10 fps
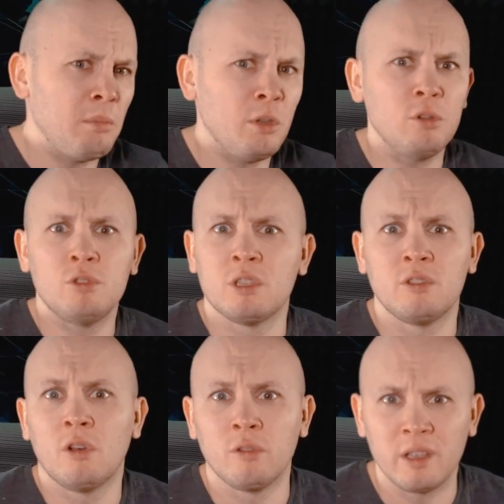you just
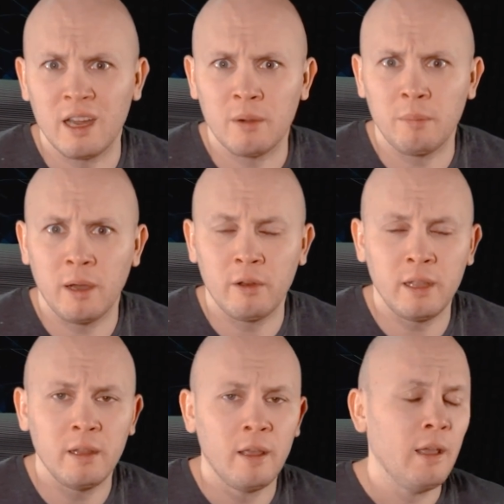don't care about
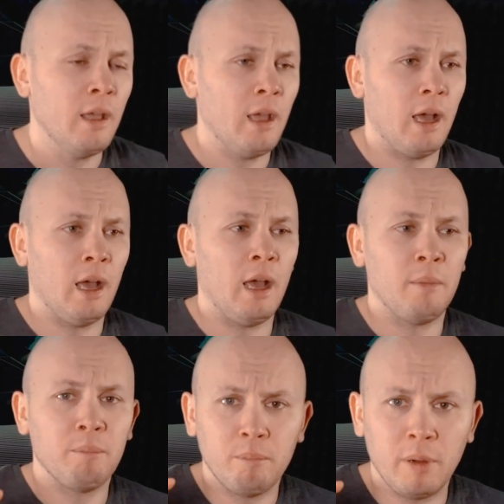it.
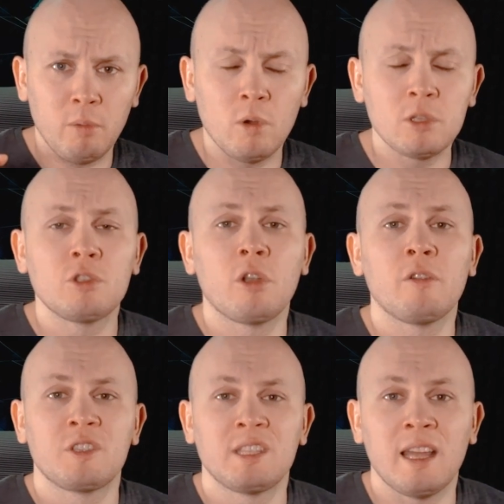But what sort of
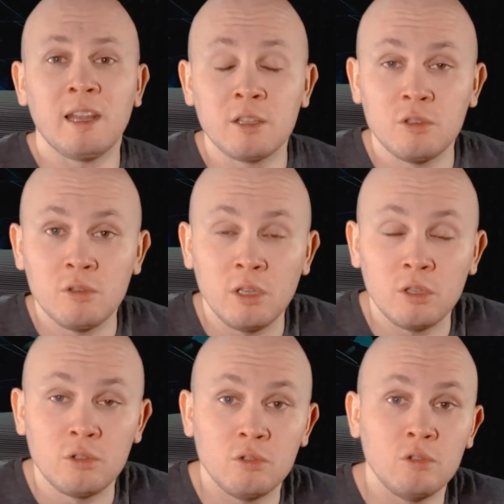settings you need
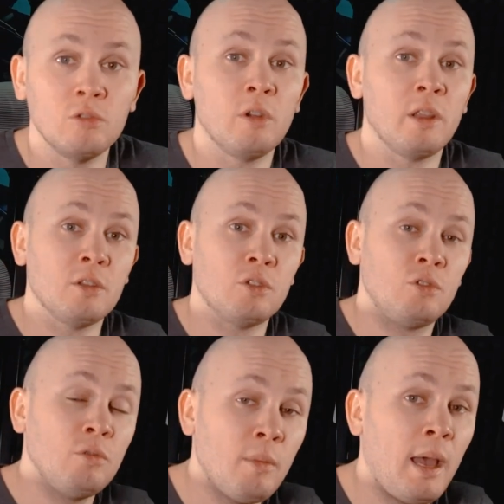to do in the
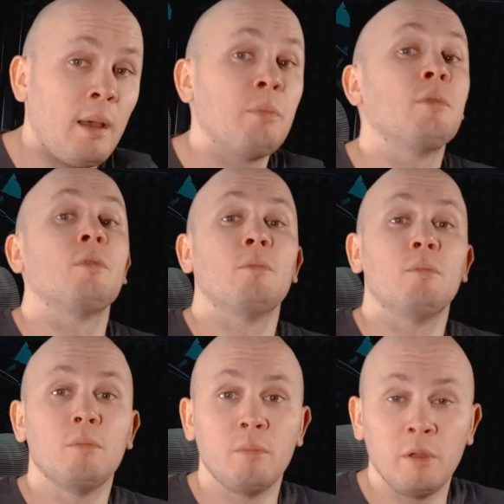Zoom app
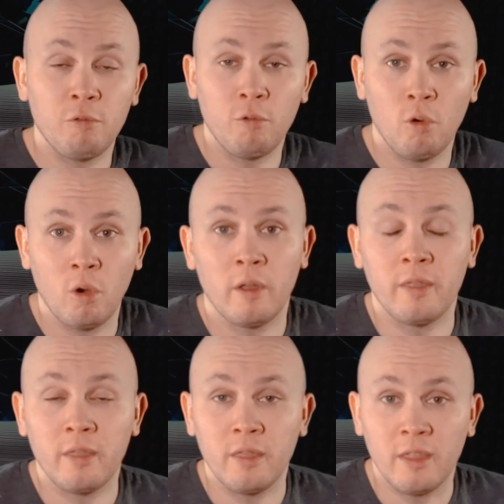before
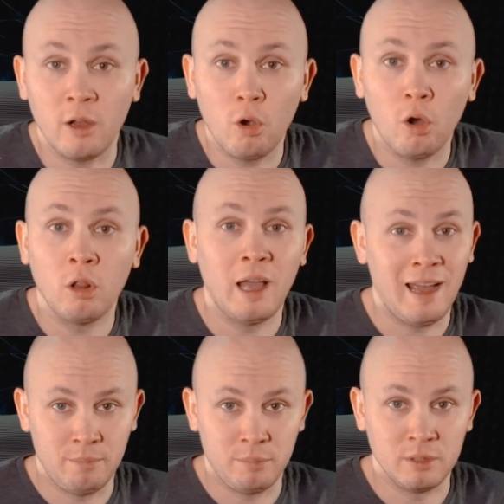the call
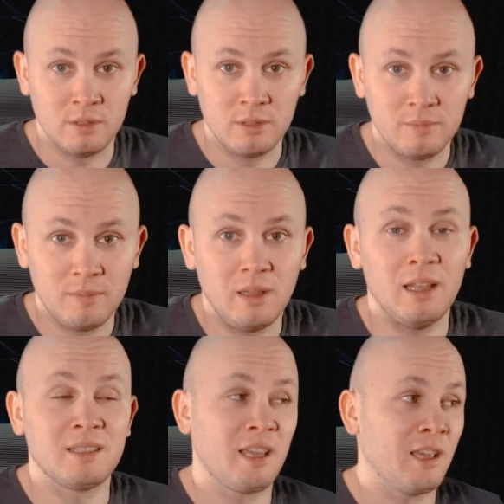happens?
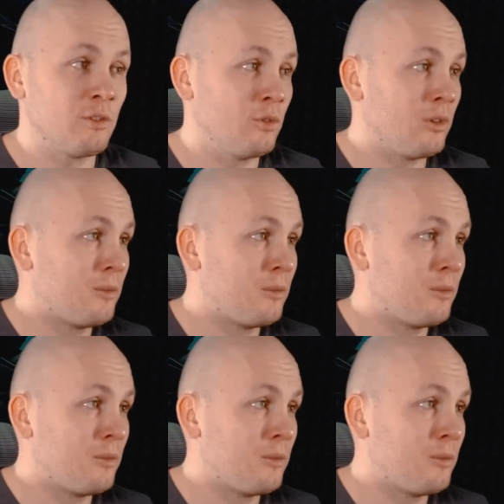Let's get to it.